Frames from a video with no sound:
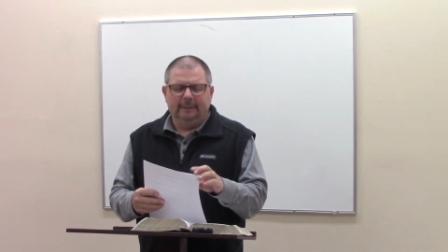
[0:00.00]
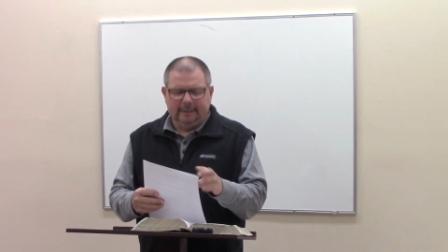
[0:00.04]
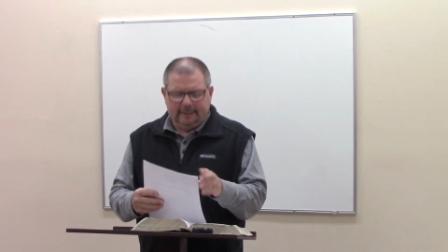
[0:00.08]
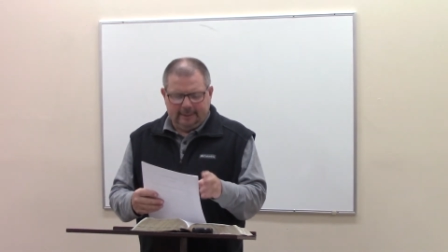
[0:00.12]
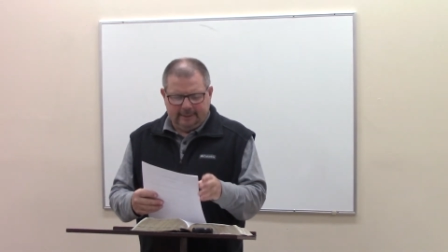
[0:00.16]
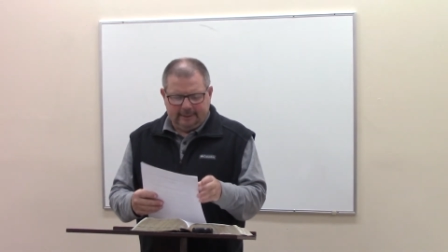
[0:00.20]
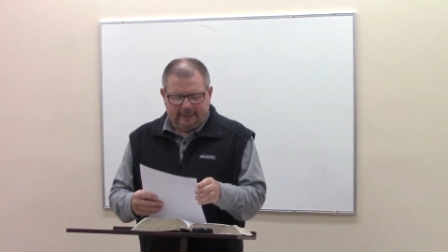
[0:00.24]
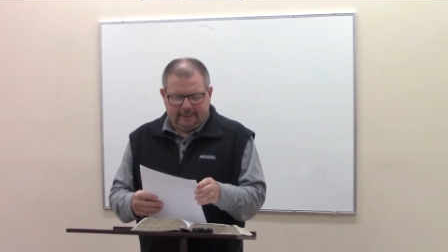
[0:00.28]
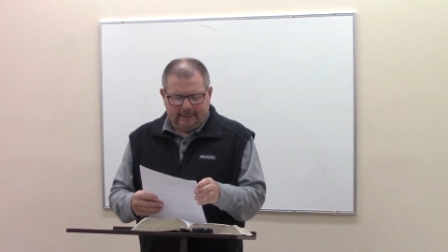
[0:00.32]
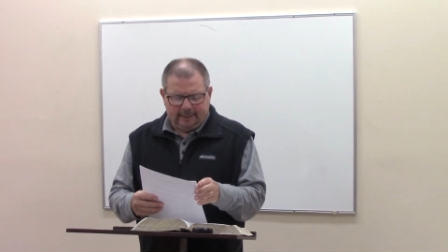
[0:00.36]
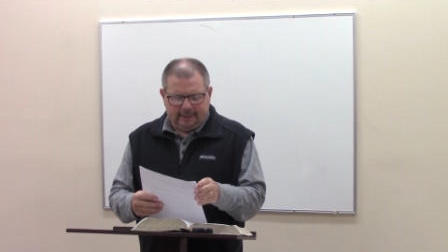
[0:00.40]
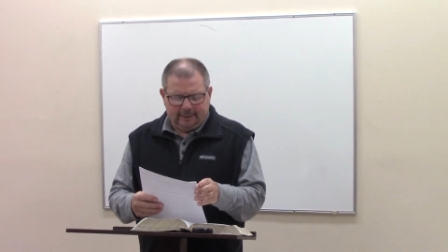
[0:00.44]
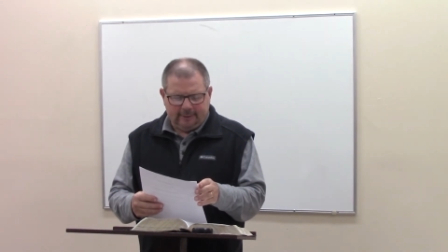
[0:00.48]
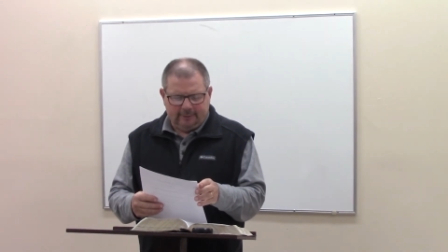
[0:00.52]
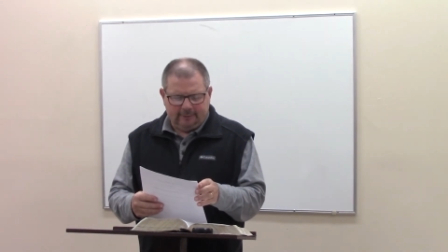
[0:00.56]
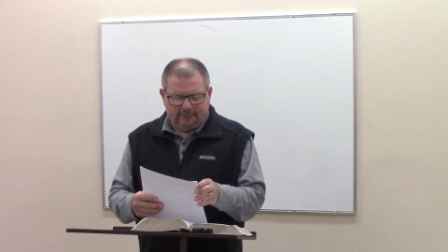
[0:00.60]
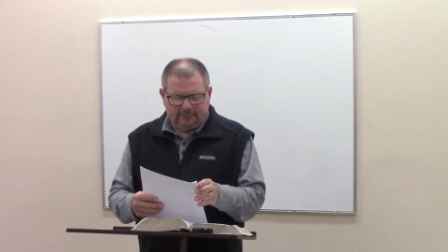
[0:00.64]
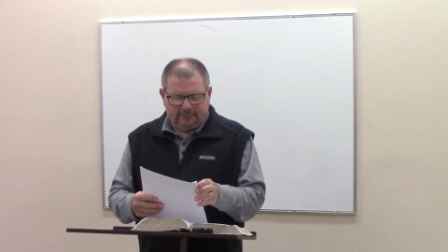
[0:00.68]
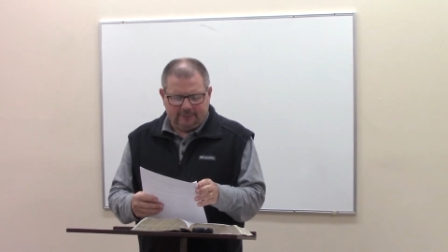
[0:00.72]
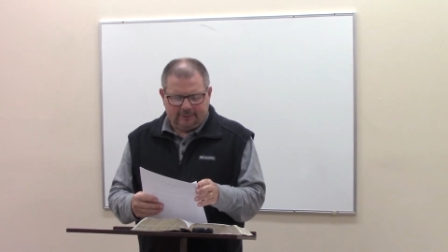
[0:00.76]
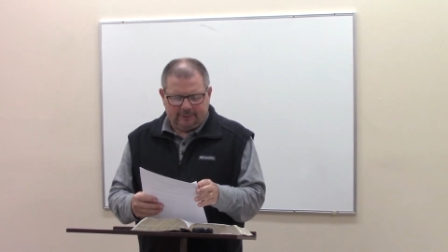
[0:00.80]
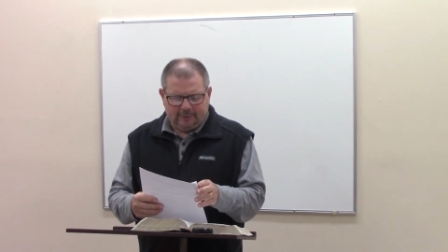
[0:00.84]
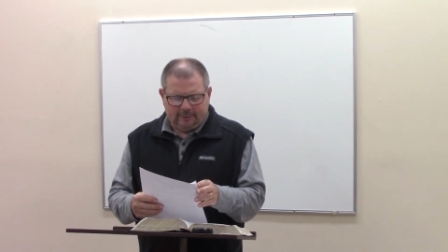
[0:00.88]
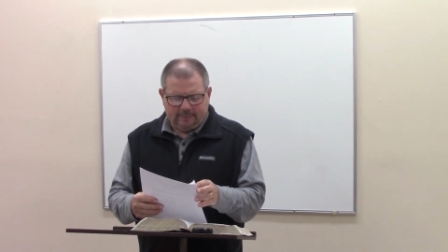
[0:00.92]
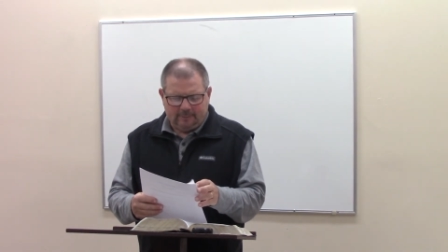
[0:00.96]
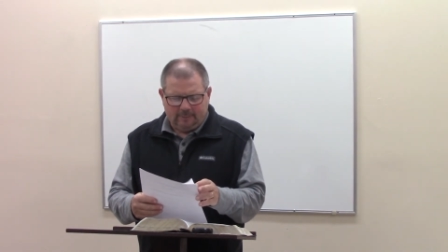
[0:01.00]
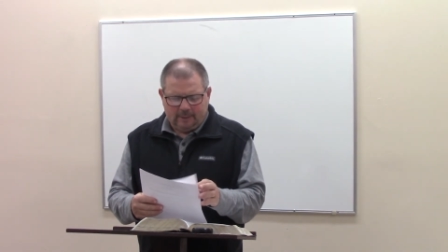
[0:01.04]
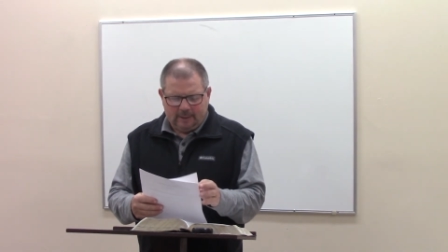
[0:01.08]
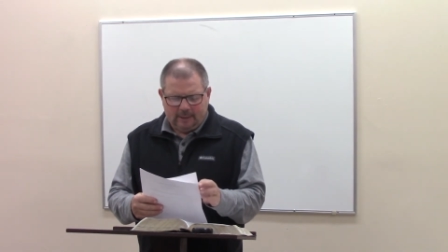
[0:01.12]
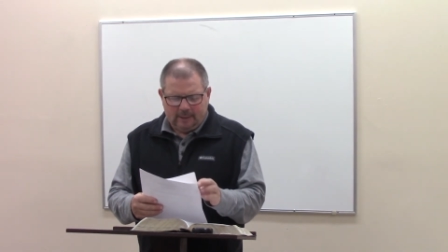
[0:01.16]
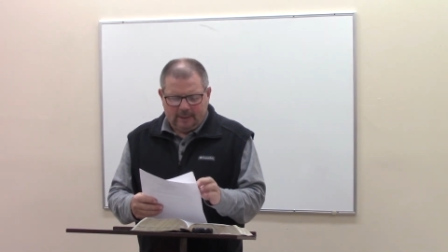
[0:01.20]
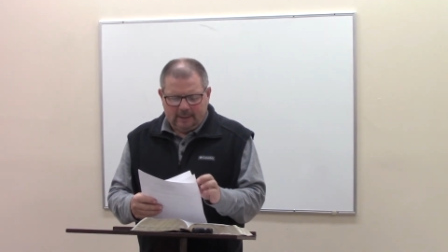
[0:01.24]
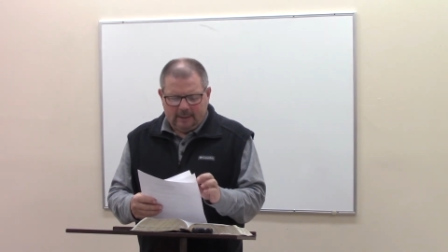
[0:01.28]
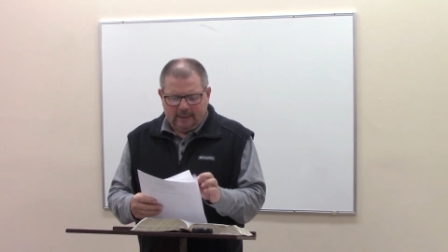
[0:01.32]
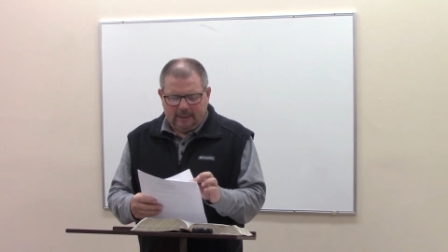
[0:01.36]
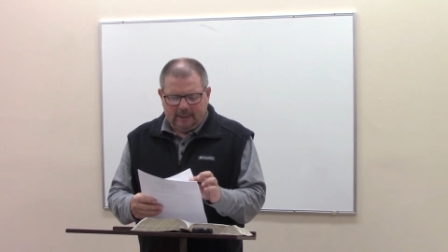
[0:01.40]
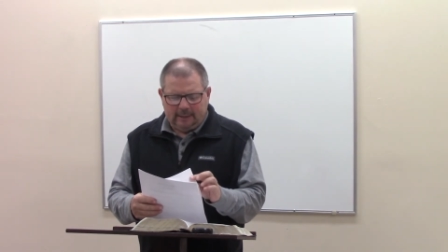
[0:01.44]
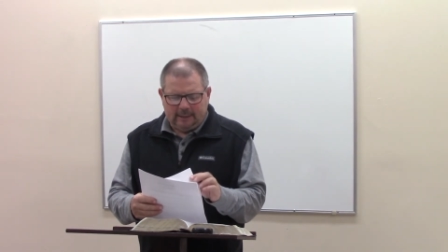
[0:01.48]
Isn't that interesting?
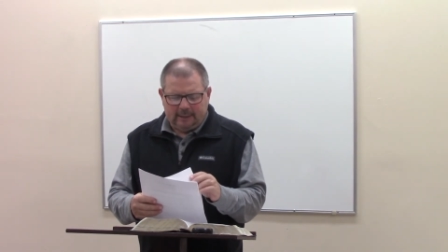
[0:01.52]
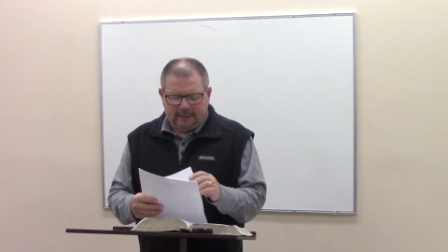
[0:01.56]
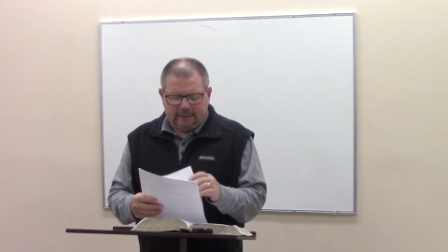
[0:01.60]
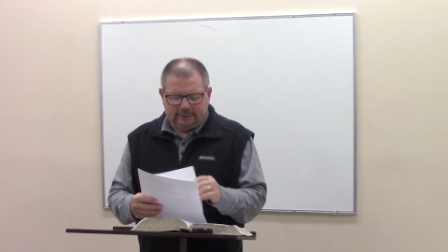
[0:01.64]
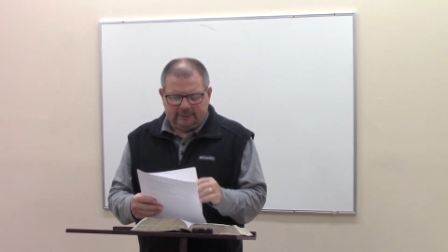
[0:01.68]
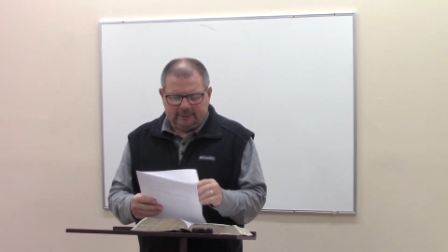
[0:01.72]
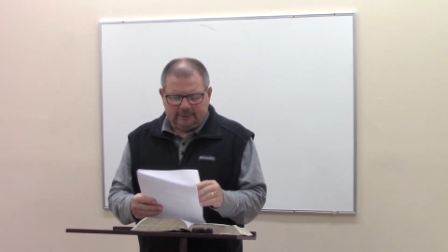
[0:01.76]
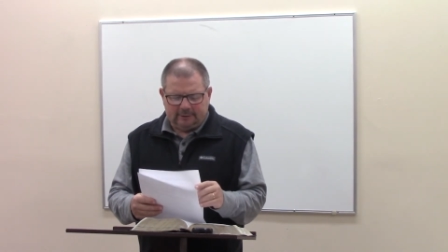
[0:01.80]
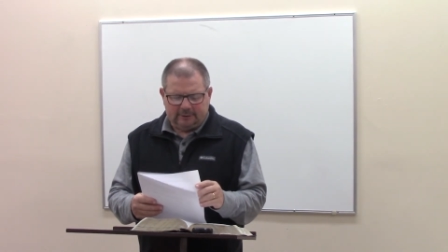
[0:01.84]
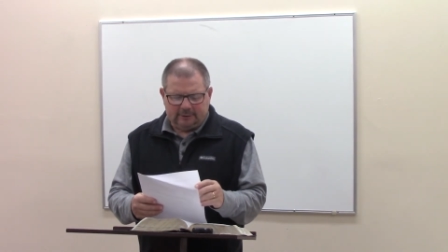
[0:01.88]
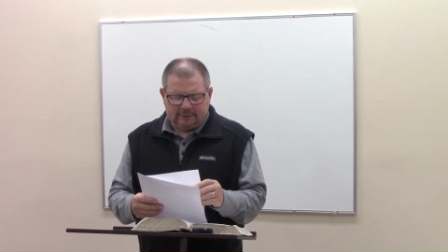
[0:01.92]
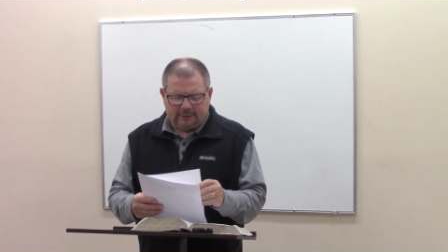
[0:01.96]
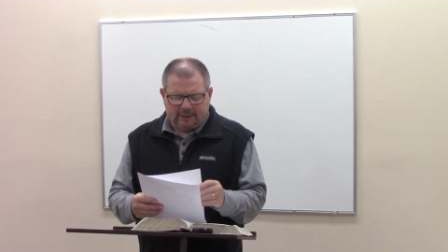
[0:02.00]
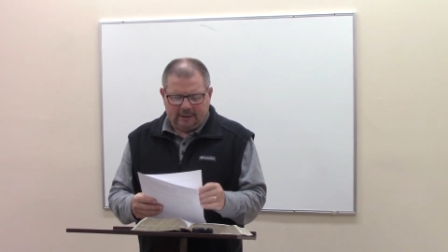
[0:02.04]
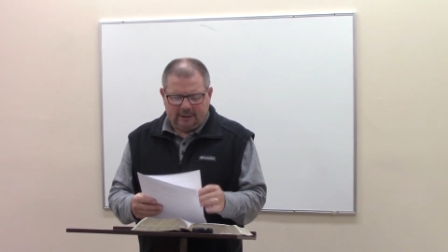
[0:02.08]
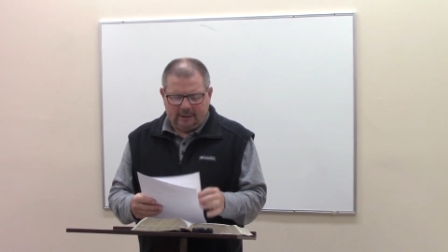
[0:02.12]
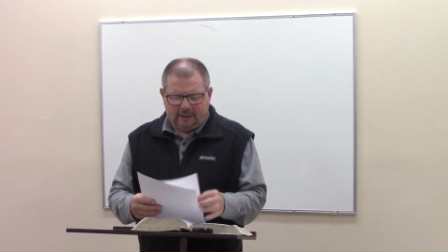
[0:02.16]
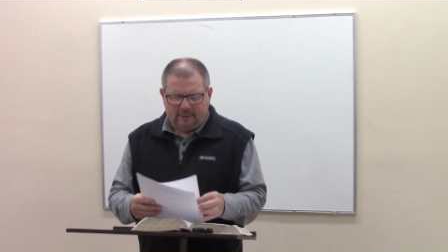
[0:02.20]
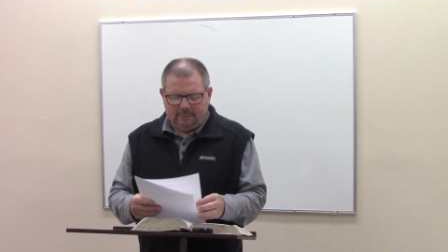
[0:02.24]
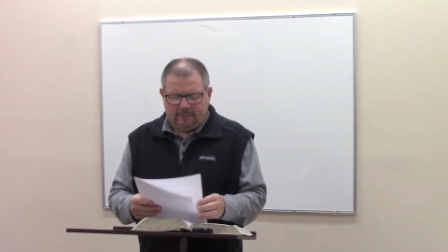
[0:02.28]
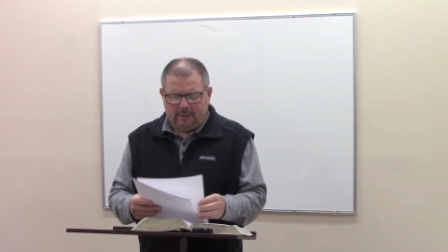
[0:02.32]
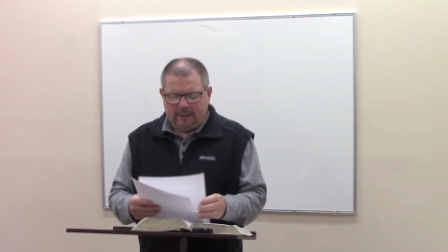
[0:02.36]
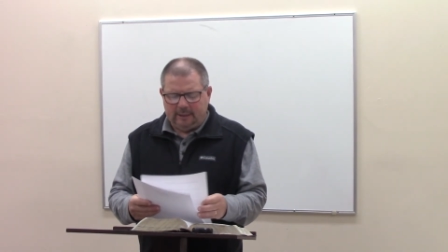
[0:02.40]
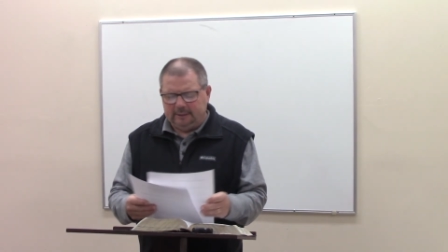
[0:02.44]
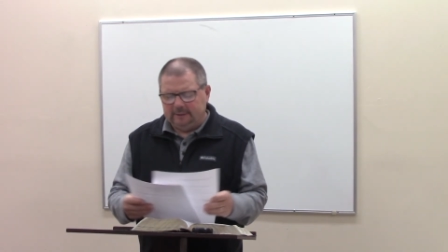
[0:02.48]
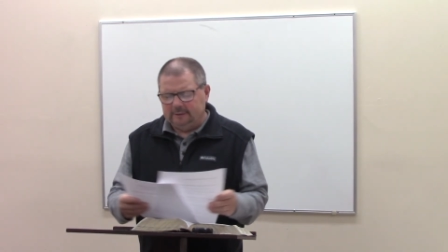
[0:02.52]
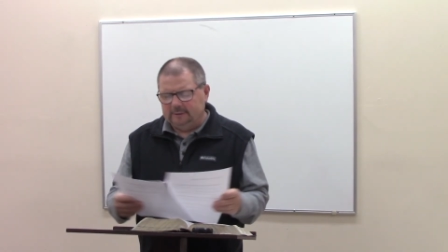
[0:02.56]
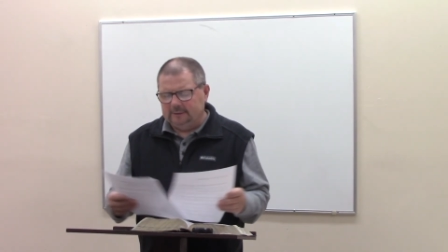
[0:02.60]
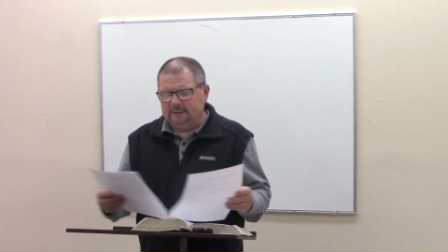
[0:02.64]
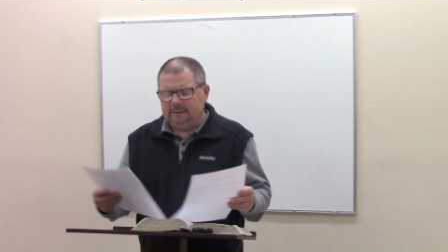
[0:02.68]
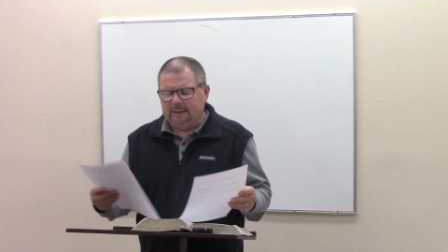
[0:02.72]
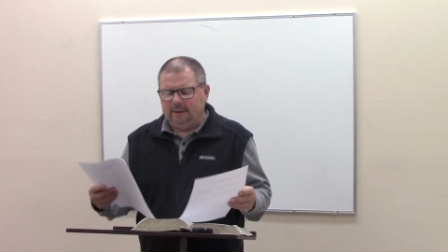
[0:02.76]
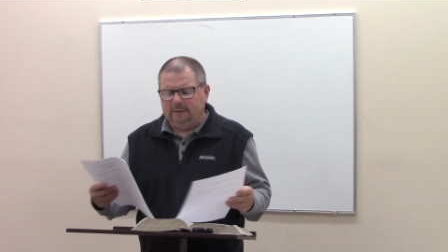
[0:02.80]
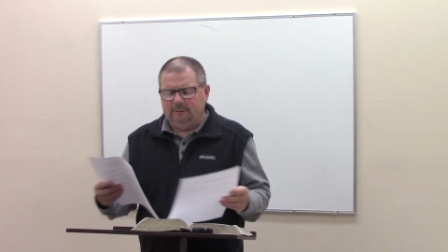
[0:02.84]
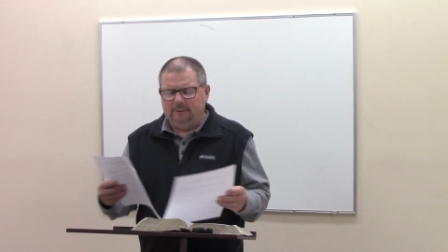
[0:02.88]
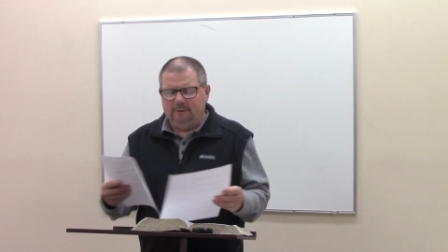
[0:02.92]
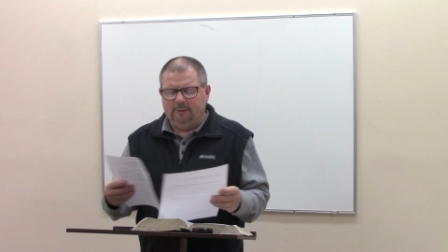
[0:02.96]
He doesn't just come and say,